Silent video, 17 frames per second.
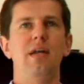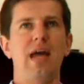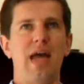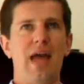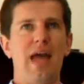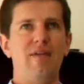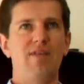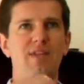
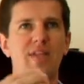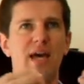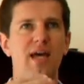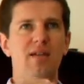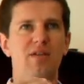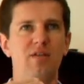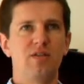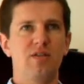having
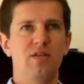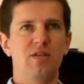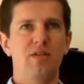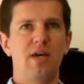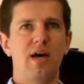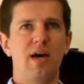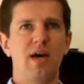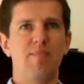that
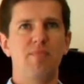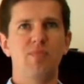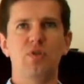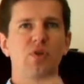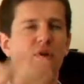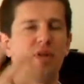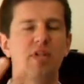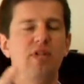
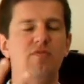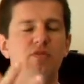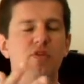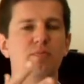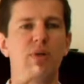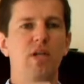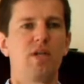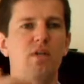not
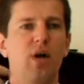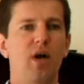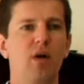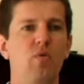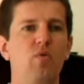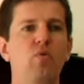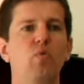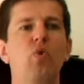interview, but
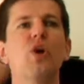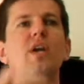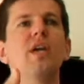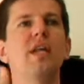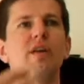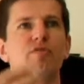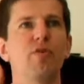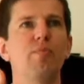
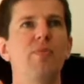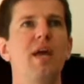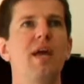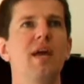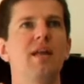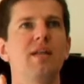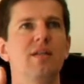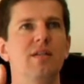working it from
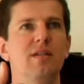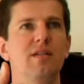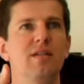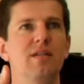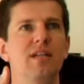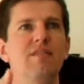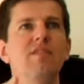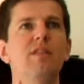there,
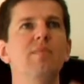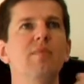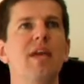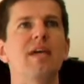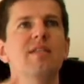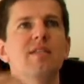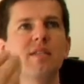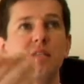giving them
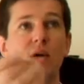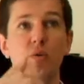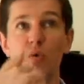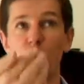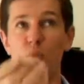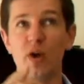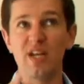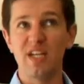the answers they were
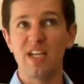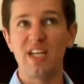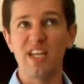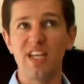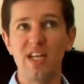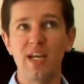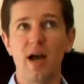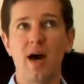wanting to
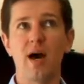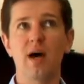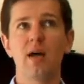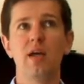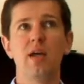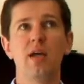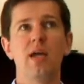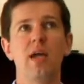hear,
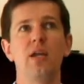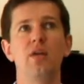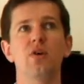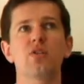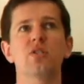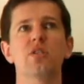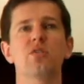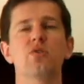and
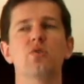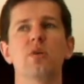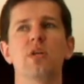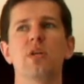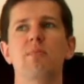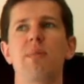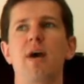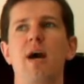not just
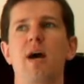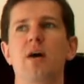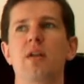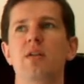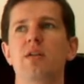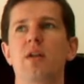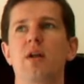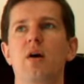talking
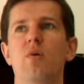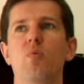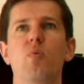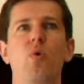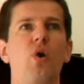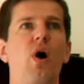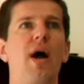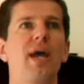about
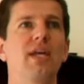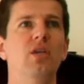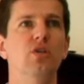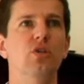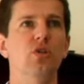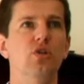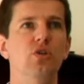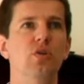what I
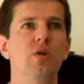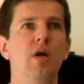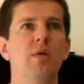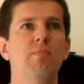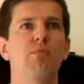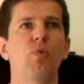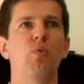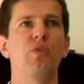can do,
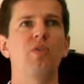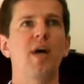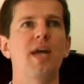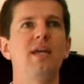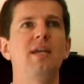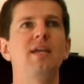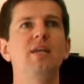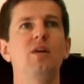but what
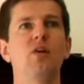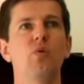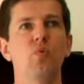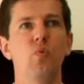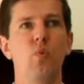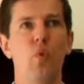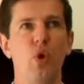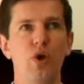they
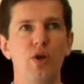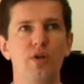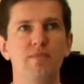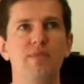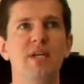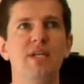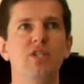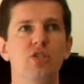wanted
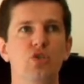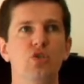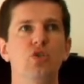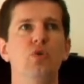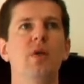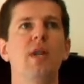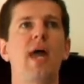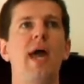me to
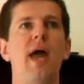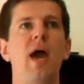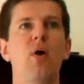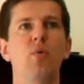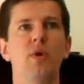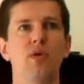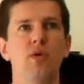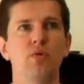do and
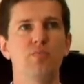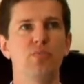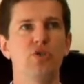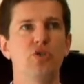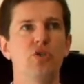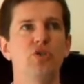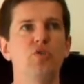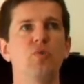how we could
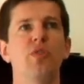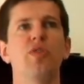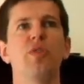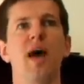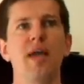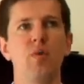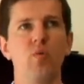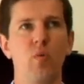produce what
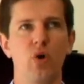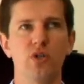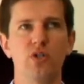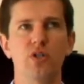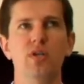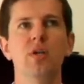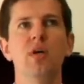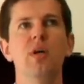they
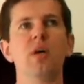wanted.